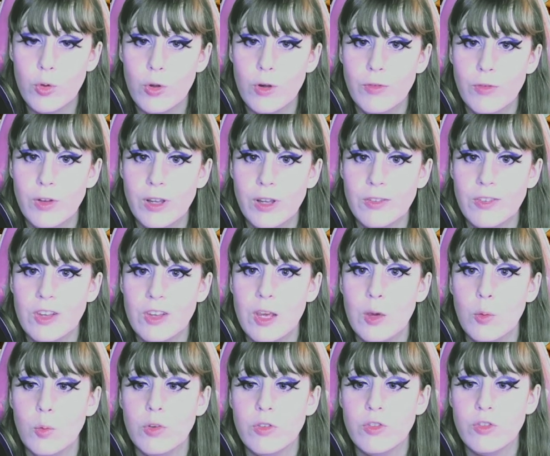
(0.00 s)
of us,
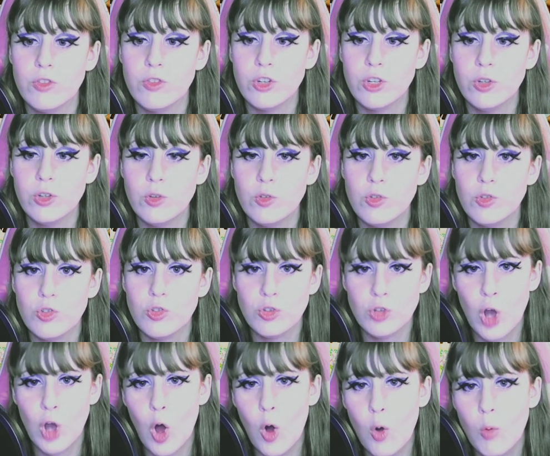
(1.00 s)
it was still
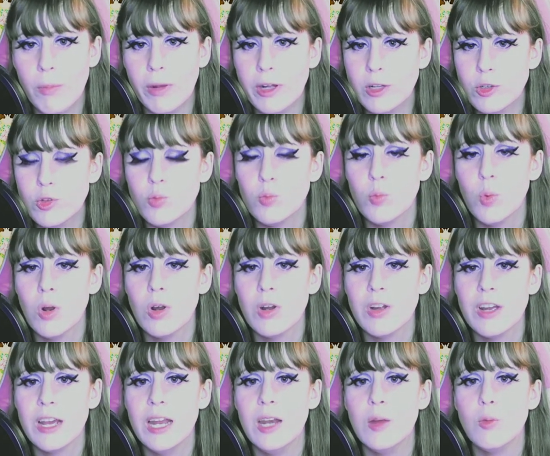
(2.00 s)
so much work
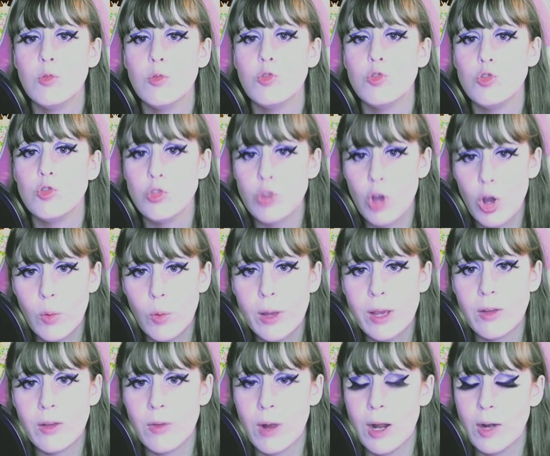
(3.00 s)
and it was so
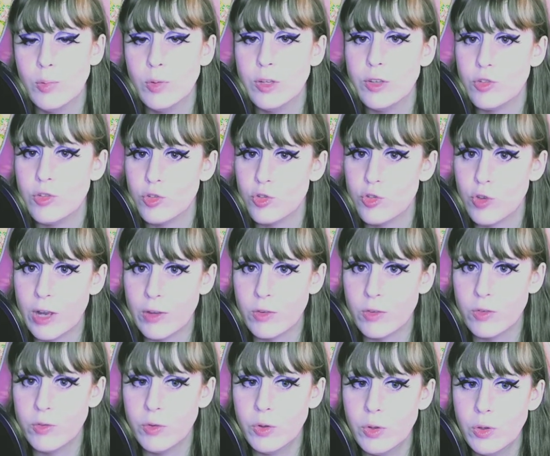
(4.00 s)
incredibly
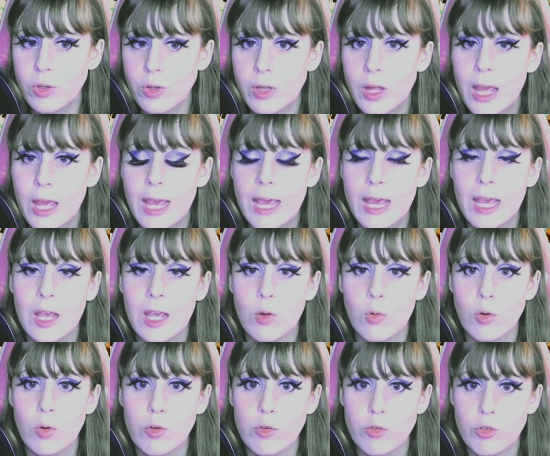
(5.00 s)
stressful in
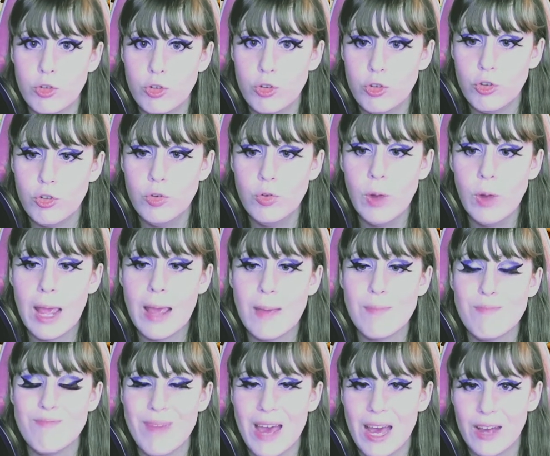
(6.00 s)
order to do a
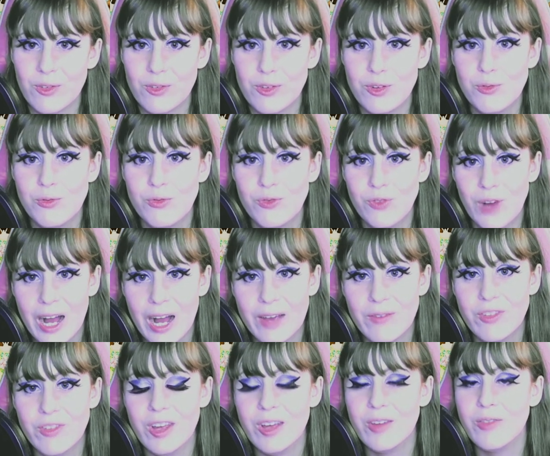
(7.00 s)
massive
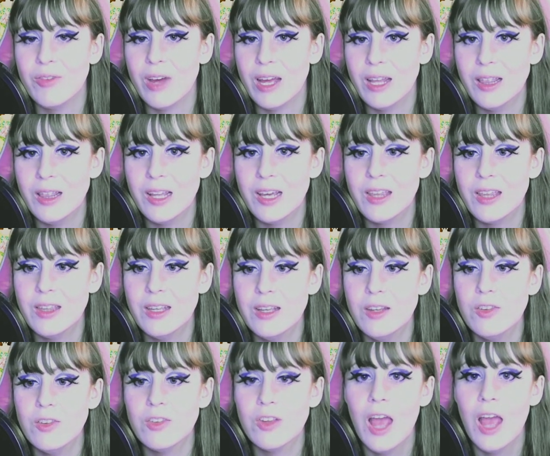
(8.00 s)
5-day event like
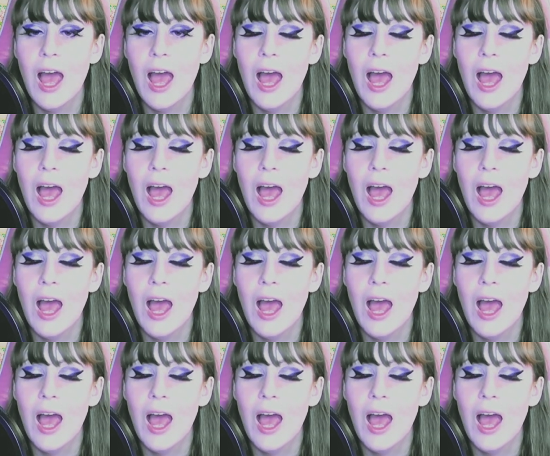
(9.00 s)
this.